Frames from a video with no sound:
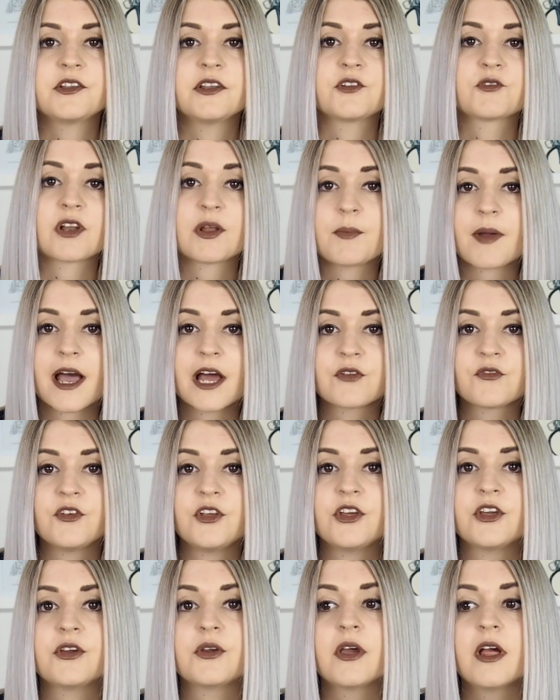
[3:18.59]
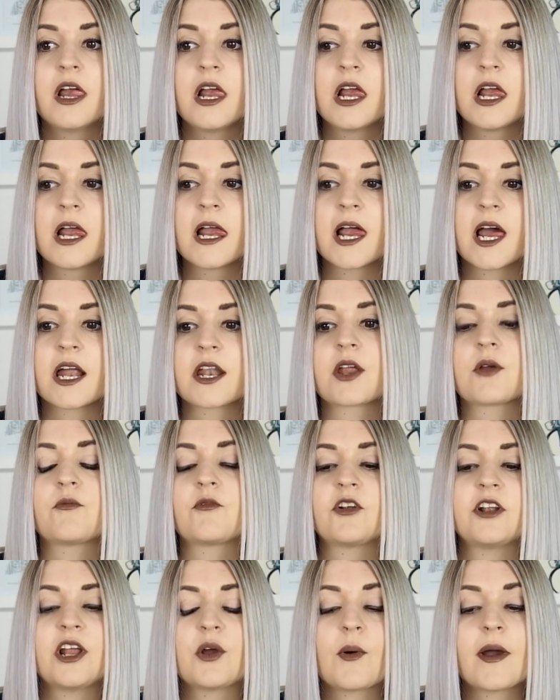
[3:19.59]
It's really bad for you, and I'm
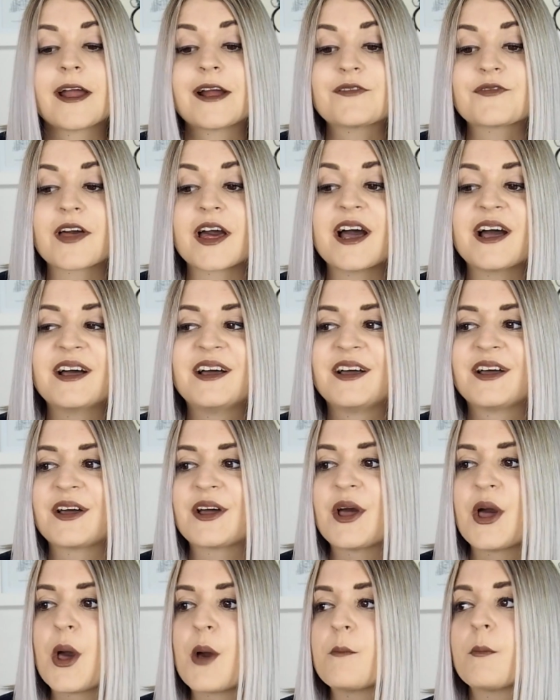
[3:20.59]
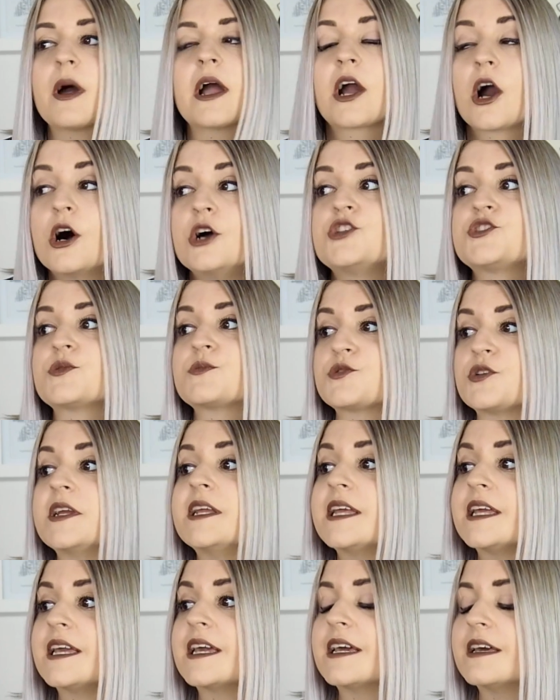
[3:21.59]
really aware of that, but I can't stop
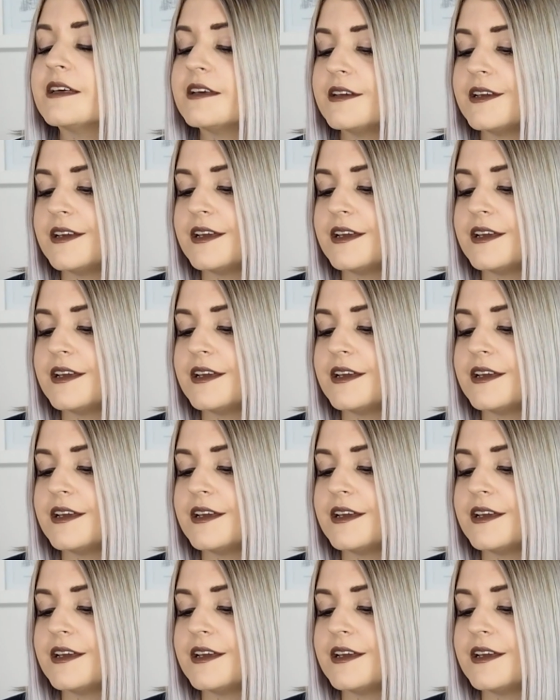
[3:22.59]
drinking it.